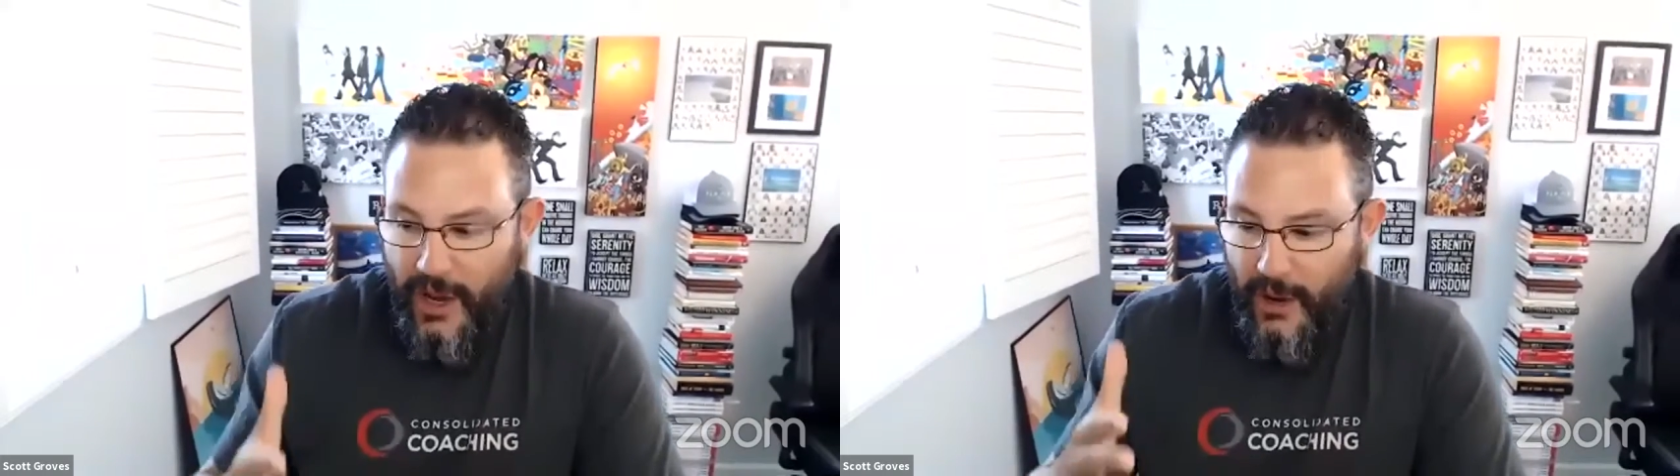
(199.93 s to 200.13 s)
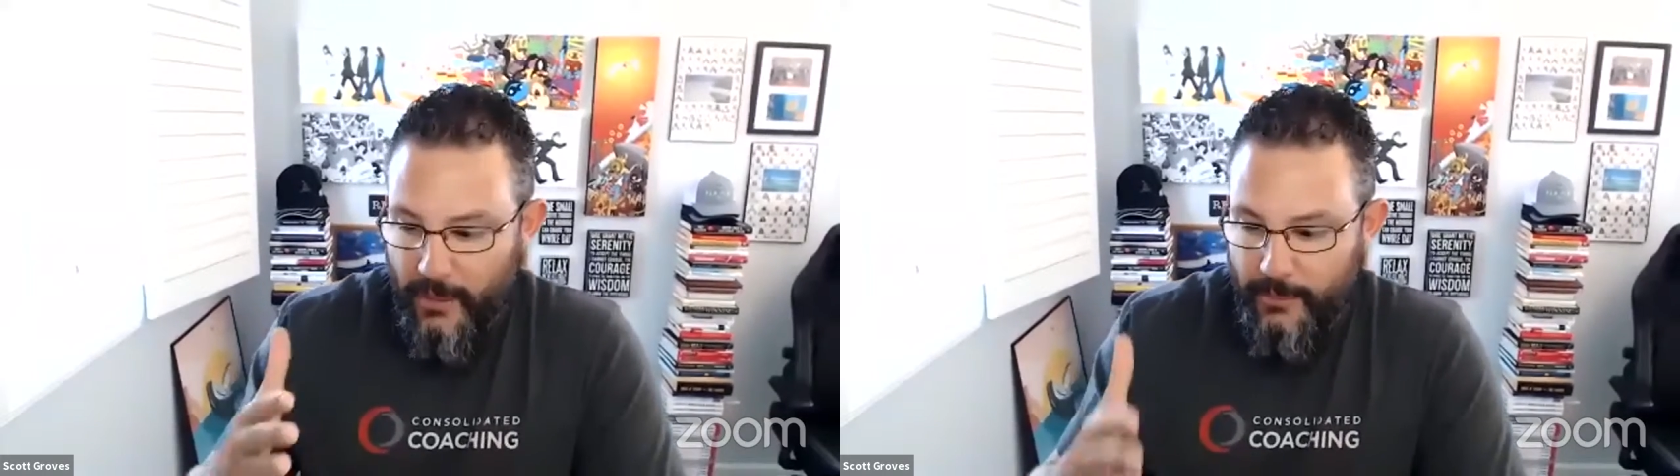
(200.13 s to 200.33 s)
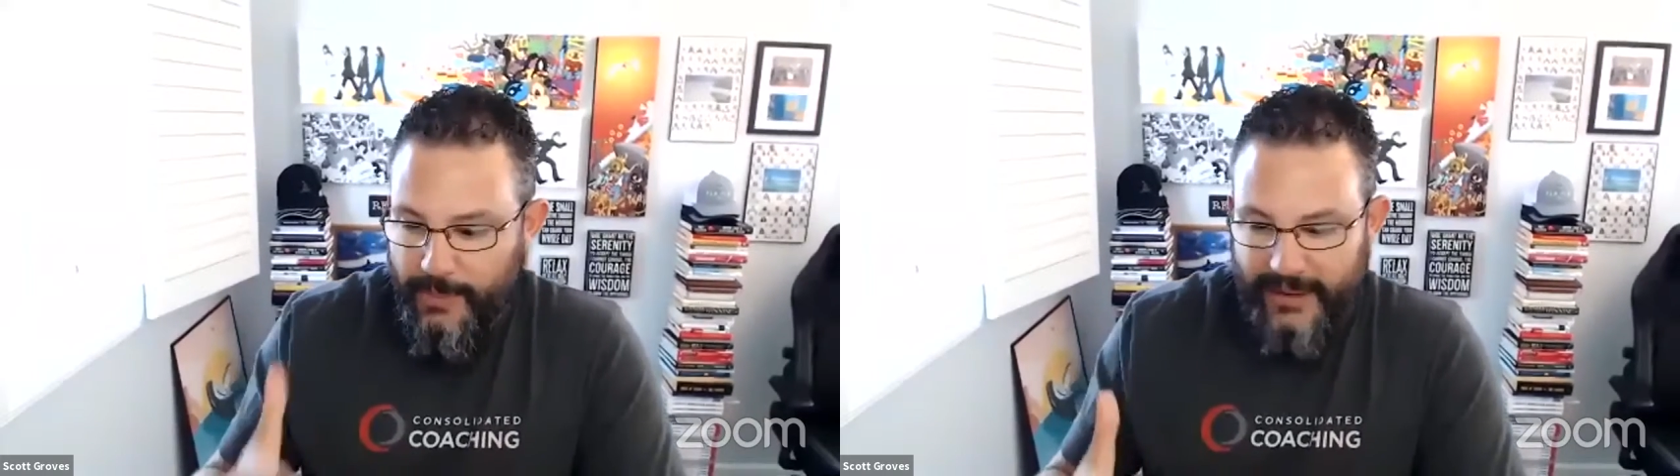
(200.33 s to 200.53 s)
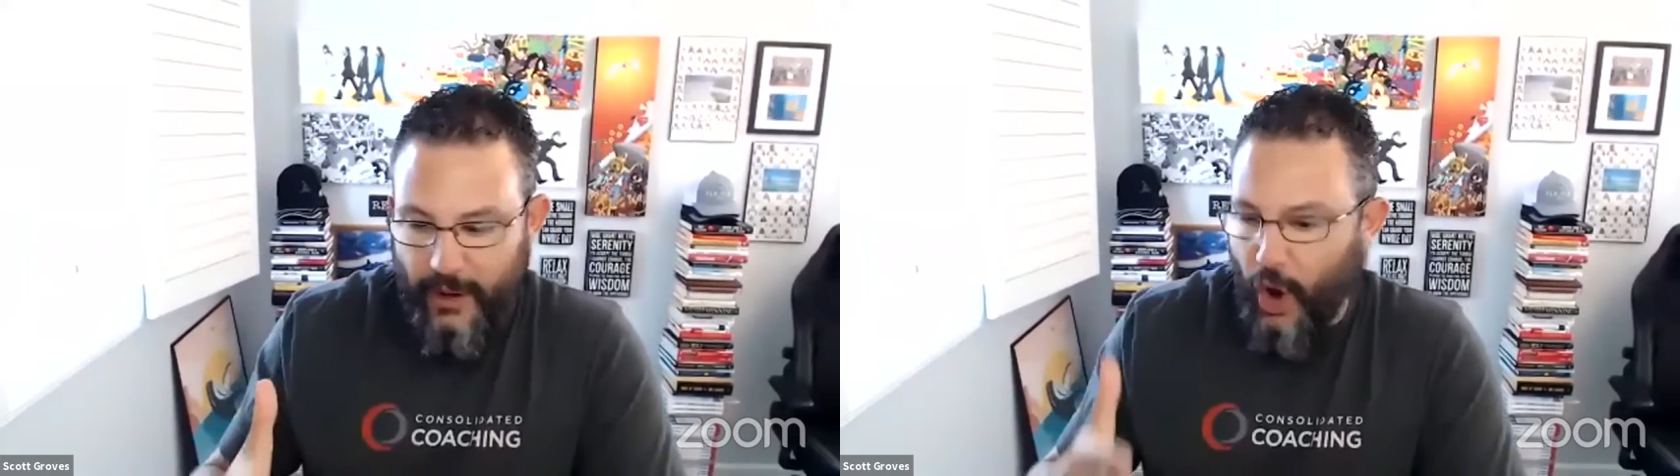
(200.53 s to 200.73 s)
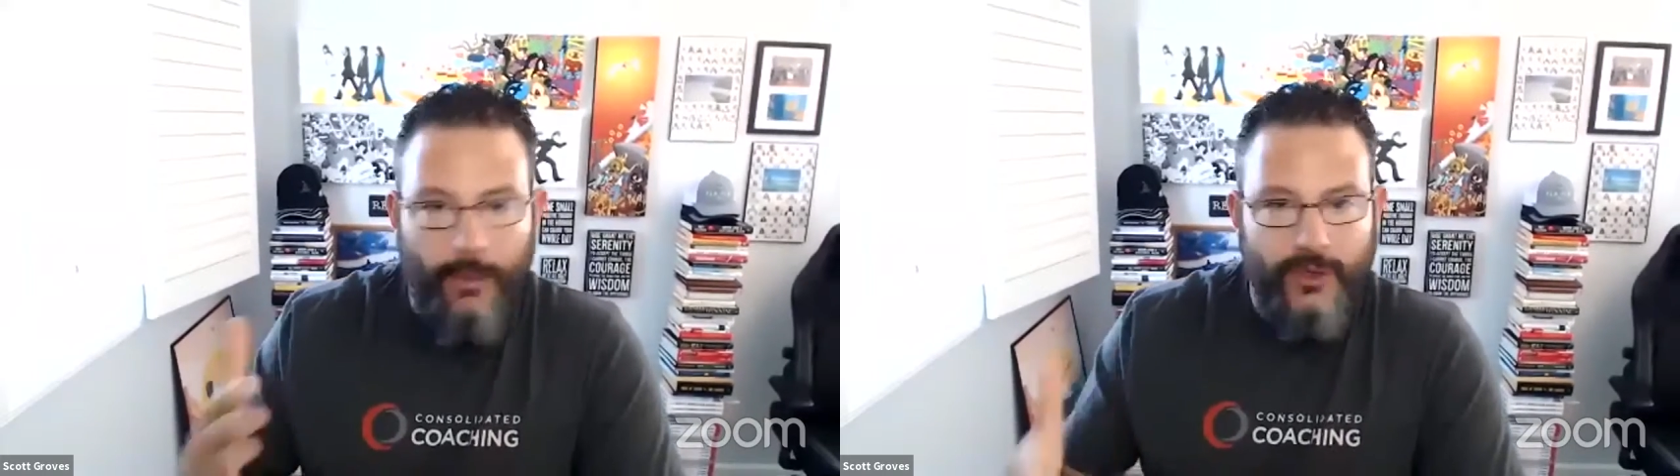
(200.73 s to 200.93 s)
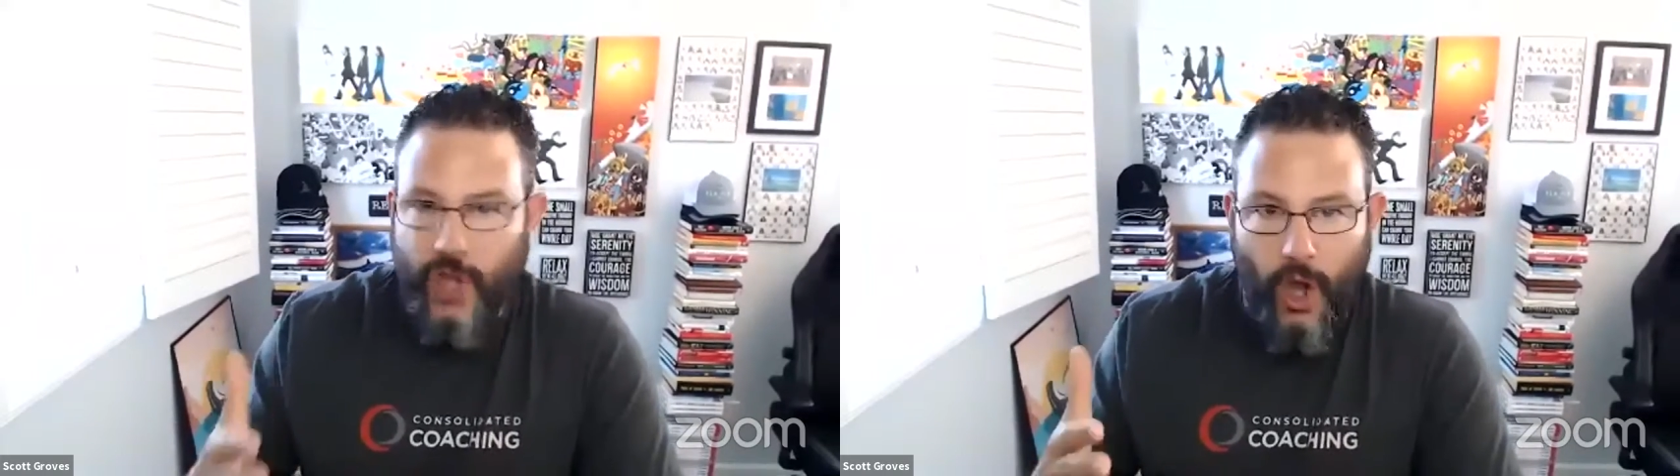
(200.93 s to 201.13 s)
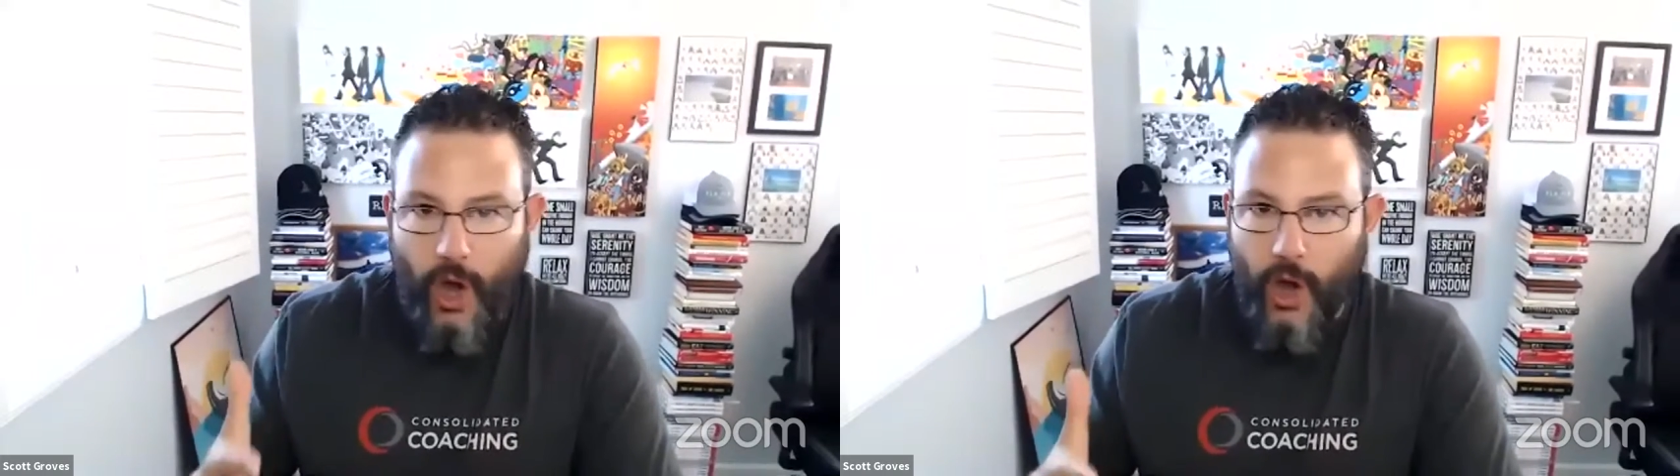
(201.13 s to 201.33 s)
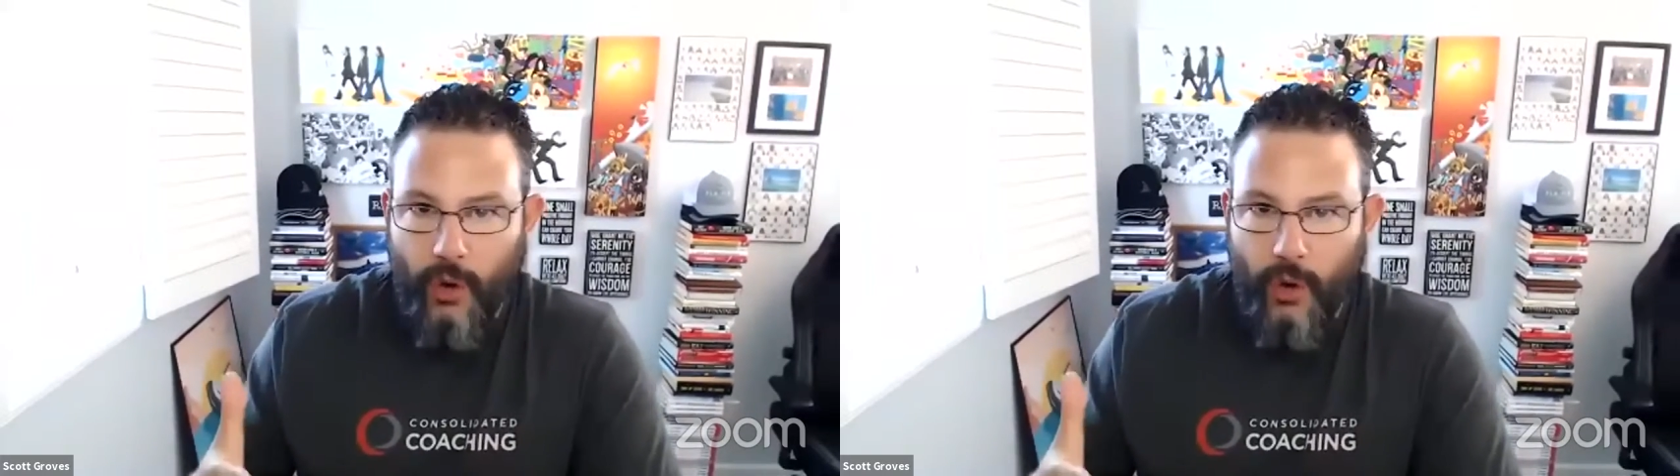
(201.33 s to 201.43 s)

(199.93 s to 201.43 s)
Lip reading: But almost all